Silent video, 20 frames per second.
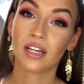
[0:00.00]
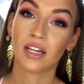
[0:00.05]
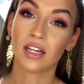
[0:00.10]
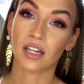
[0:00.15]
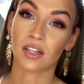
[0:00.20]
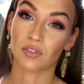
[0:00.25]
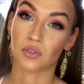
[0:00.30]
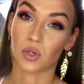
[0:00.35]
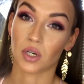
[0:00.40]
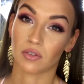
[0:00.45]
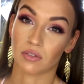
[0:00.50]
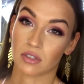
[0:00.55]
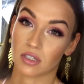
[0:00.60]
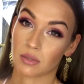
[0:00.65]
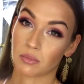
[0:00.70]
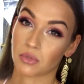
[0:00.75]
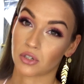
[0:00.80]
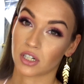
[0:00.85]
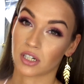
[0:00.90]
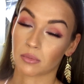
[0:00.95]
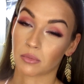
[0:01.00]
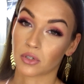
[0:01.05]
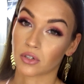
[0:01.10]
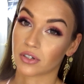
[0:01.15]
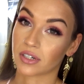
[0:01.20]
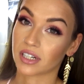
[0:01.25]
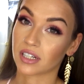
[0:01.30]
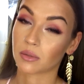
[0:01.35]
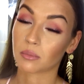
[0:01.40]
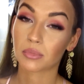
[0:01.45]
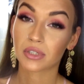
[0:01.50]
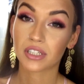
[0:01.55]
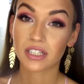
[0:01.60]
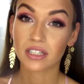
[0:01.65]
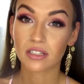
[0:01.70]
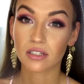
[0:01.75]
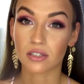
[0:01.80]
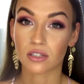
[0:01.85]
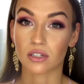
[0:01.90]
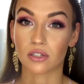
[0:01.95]
If you haven't subscribed already,
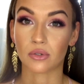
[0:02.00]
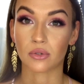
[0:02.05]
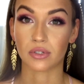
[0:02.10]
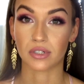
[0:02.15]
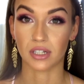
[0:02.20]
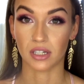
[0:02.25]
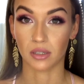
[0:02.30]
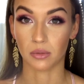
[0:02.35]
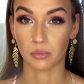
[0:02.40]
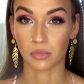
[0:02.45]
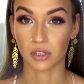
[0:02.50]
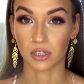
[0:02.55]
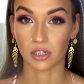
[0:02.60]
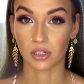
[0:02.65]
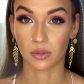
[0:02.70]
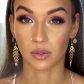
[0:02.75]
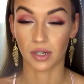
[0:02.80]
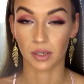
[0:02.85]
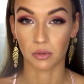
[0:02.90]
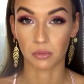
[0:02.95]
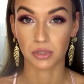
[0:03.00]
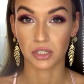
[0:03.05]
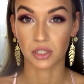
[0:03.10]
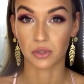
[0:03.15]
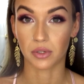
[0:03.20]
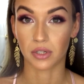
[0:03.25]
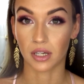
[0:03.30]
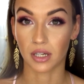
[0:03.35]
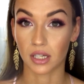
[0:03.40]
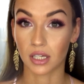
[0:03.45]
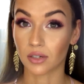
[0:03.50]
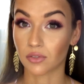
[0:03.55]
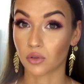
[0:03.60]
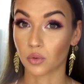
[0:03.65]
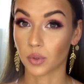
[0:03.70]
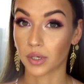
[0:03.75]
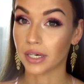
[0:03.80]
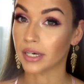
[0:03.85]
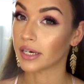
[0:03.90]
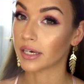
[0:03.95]
please do down below. I will be doing a
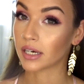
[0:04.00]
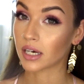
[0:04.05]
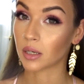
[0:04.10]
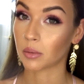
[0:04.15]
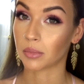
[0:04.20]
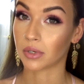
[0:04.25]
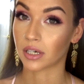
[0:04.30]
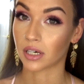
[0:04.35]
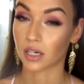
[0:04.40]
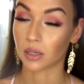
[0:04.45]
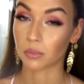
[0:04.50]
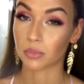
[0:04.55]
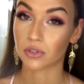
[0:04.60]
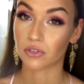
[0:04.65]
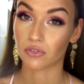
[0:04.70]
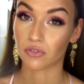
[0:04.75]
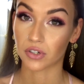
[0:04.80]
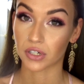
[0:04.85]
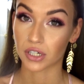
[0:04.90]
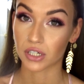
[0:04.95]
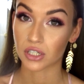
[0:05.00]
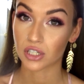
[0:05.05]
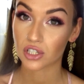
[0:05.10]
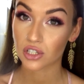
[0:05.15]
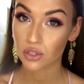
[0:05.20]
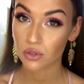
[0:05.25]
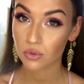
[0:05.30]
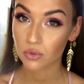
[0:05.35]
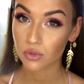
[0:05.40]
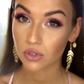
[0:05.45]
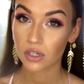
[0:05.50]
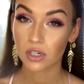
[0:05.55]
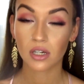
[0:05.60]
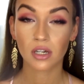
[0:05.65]
giveaway coming up very soon.